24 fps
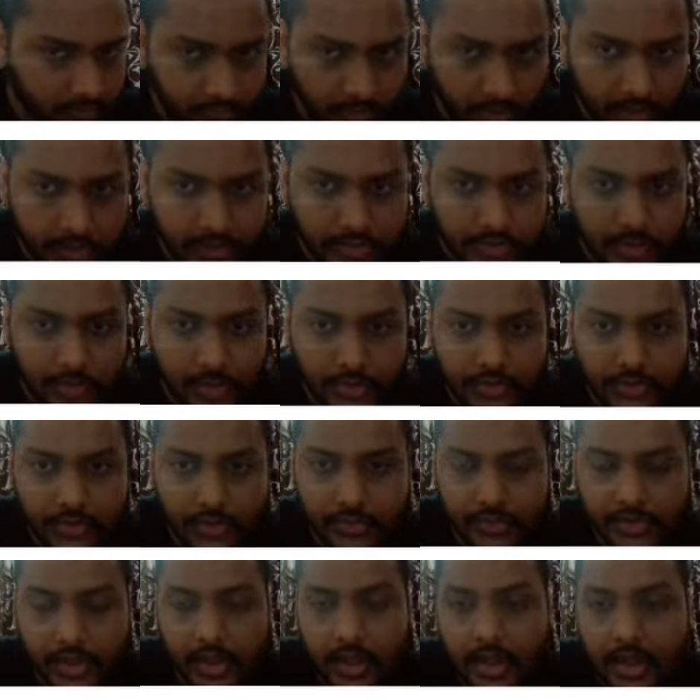That is good,
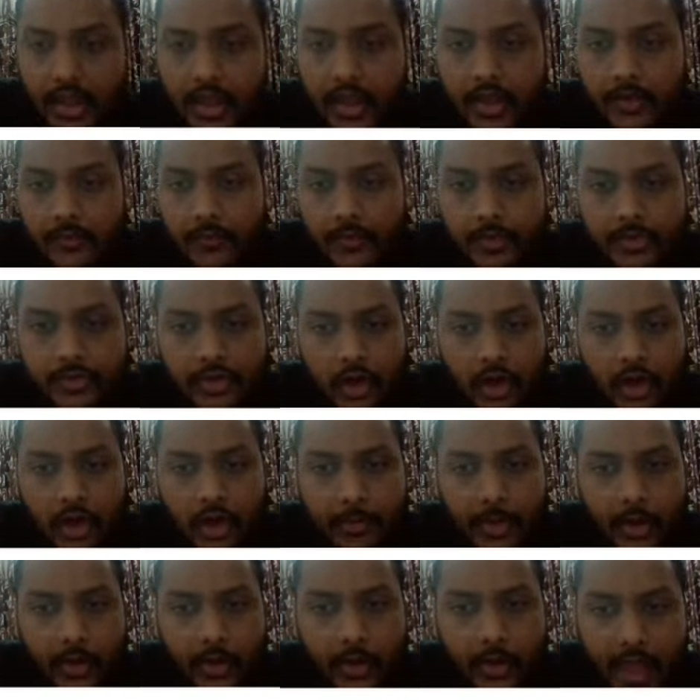Shruti. We talk
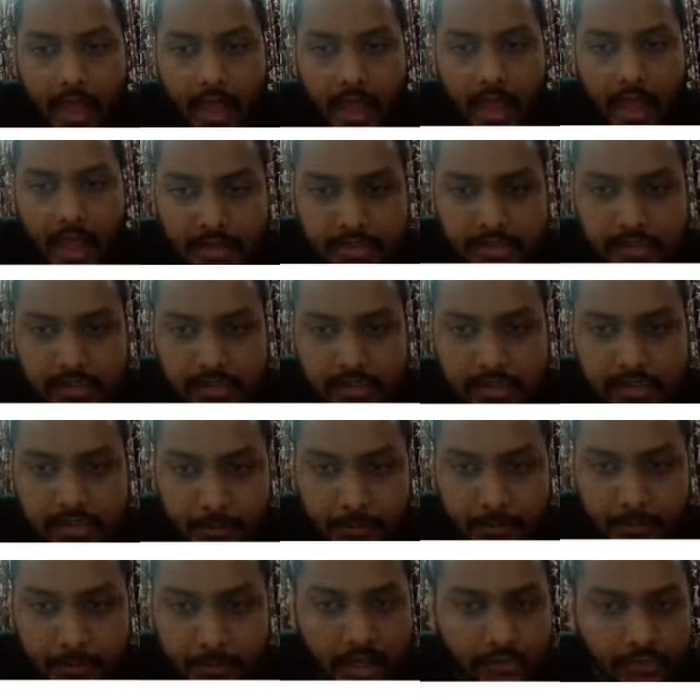about angles.
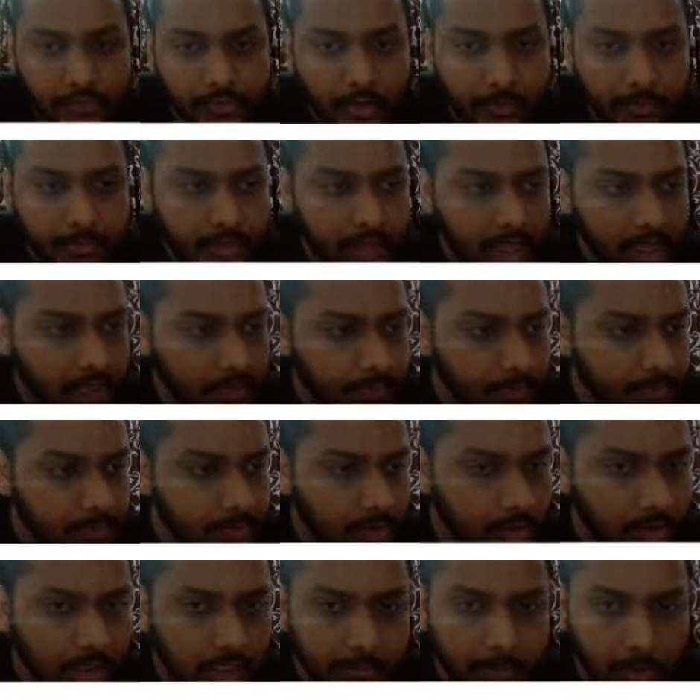Apart from that, we
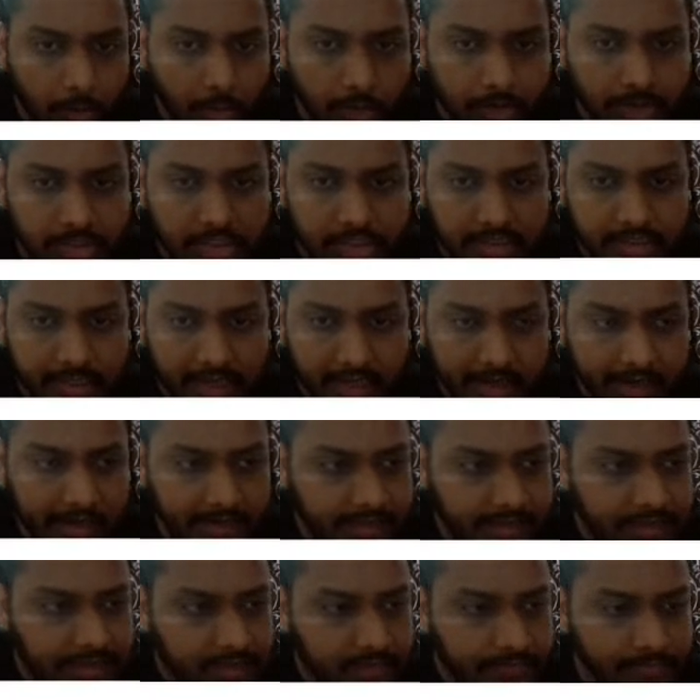talk about
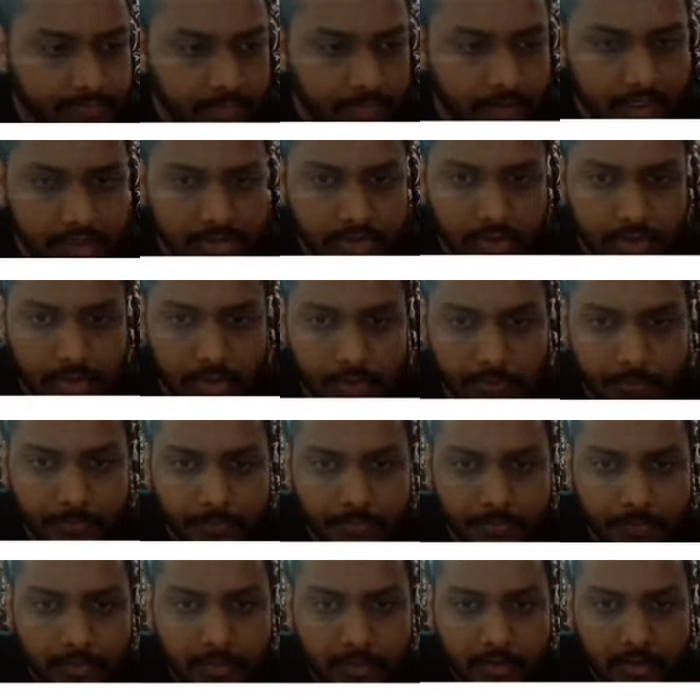sides. Yes or no?
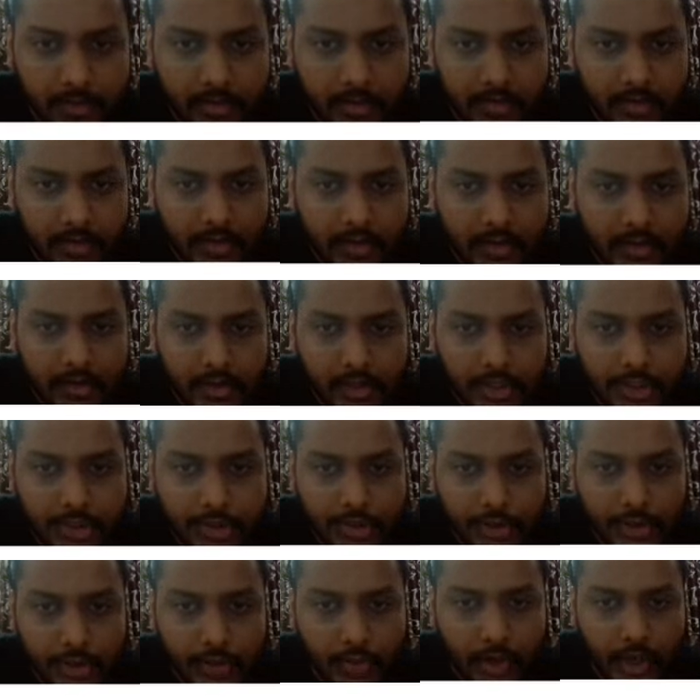
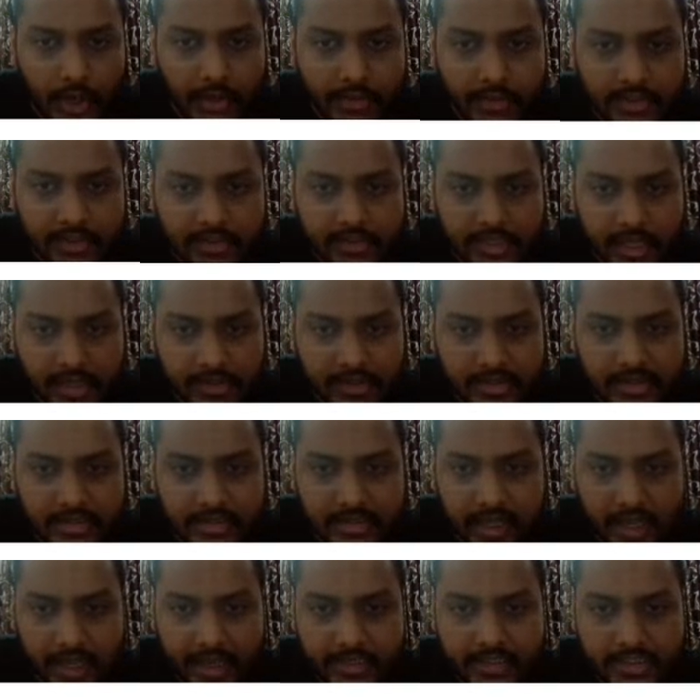Do you understand this,
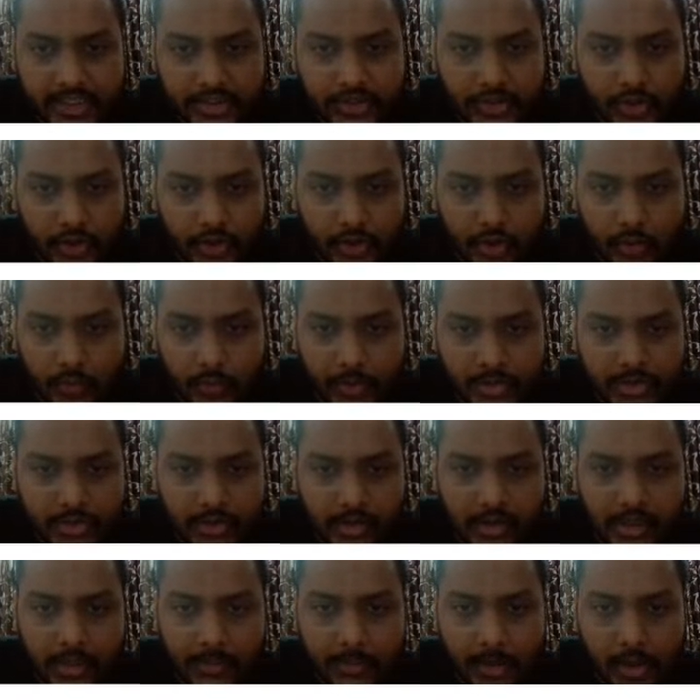guys? Yes or no? We
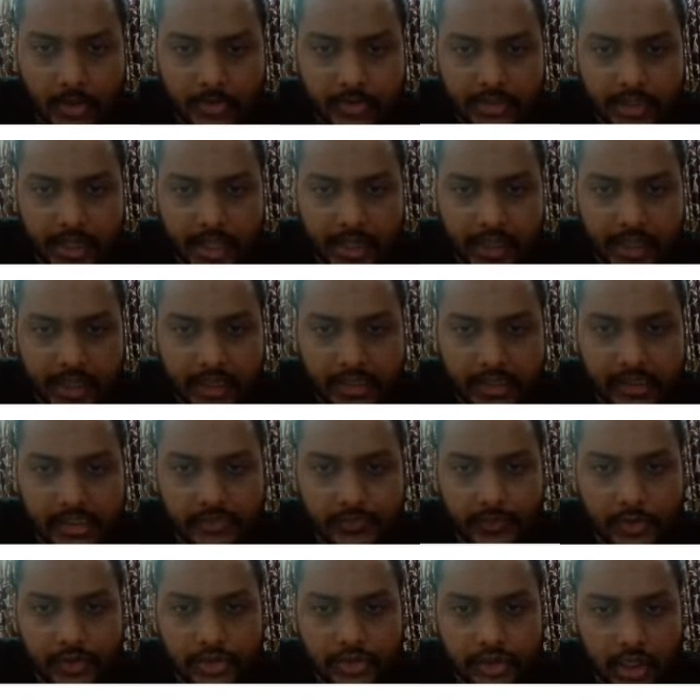talk about
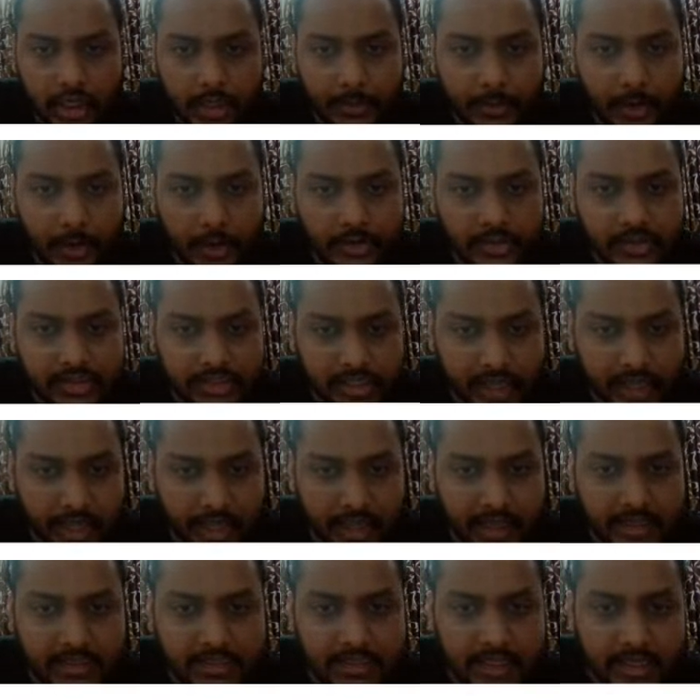angles, we talk about
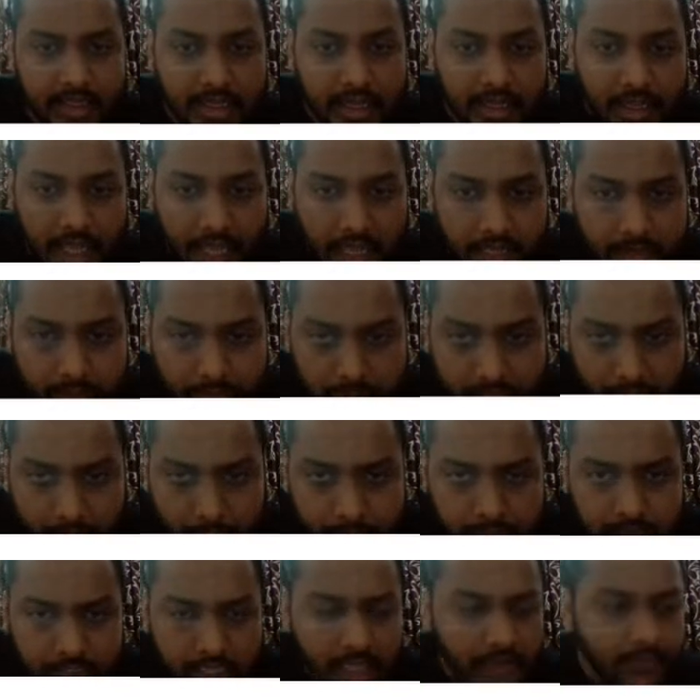sides. And when
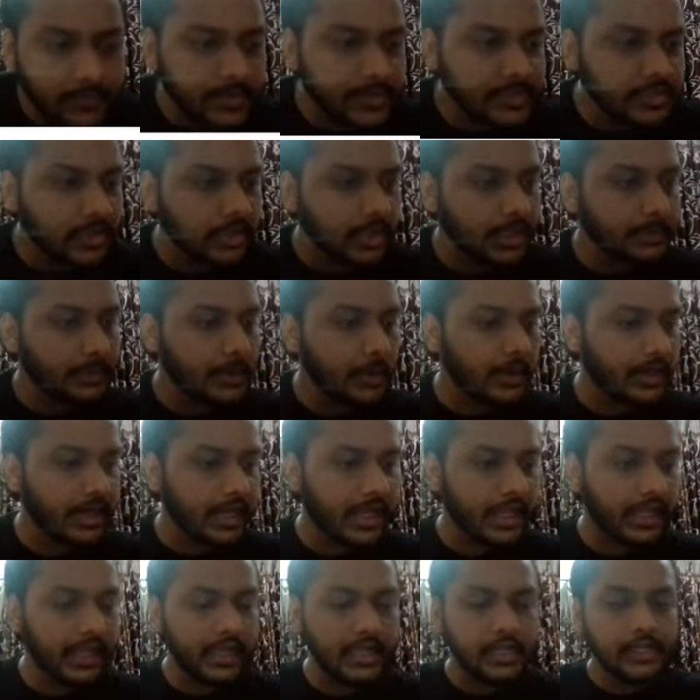I'm saying we talk about
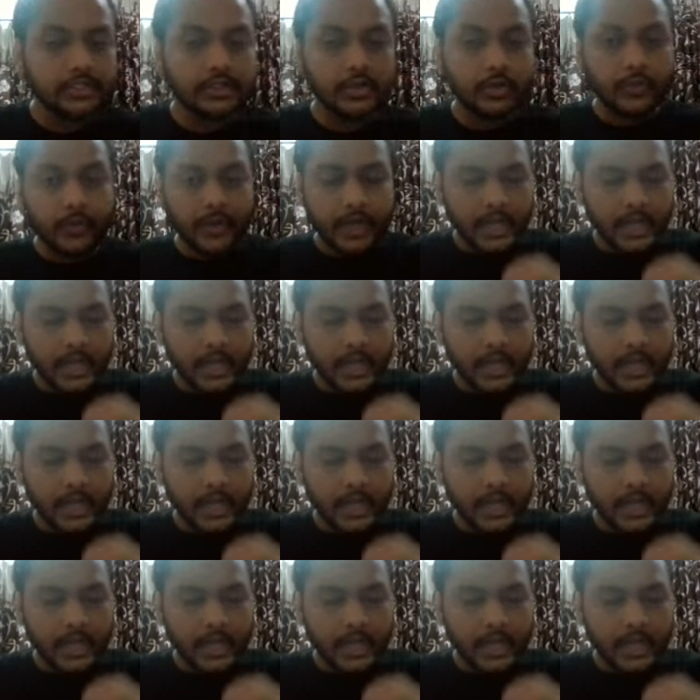angles, or